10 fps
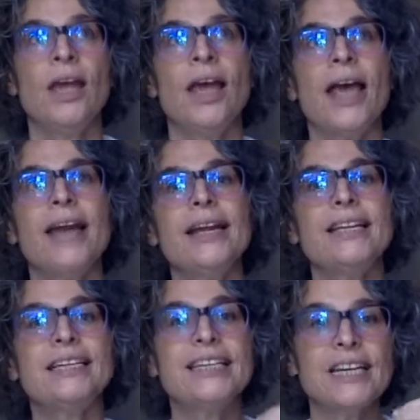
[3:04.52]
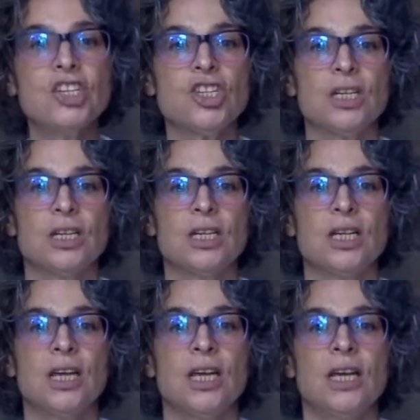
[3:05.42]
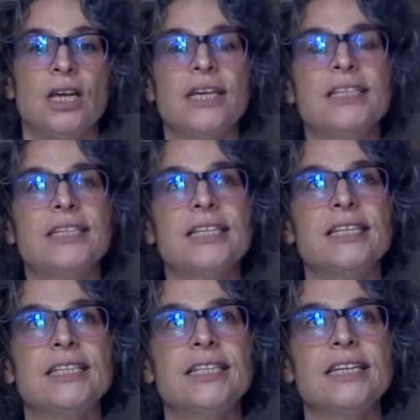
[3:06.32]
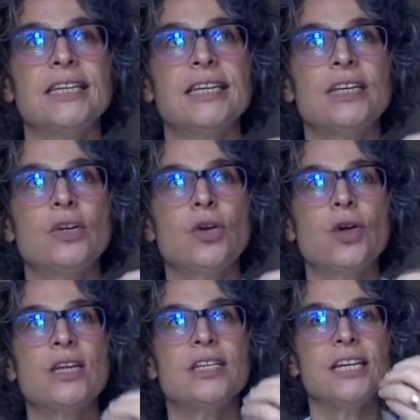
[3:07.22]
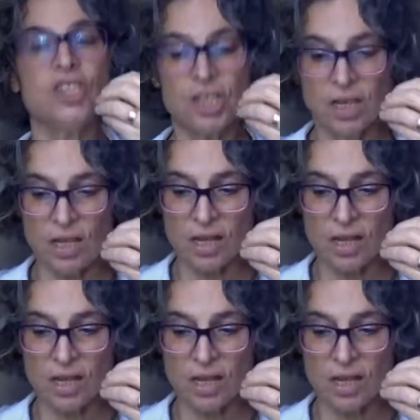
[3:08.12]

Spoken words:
And addiction addiction,